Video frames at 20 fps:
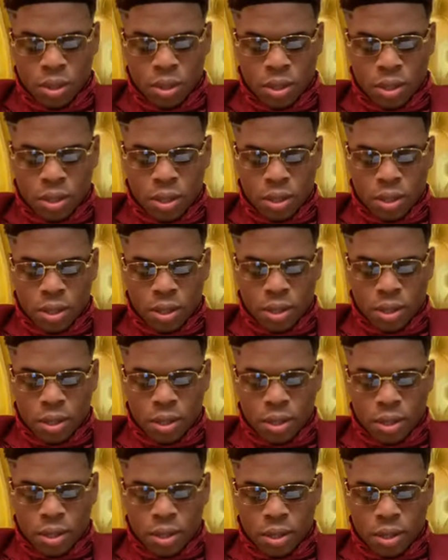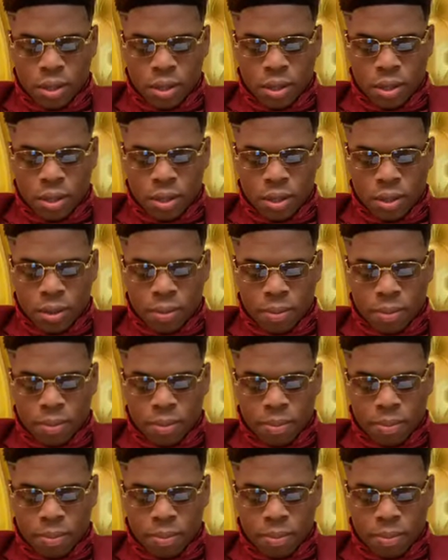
(no one is talking)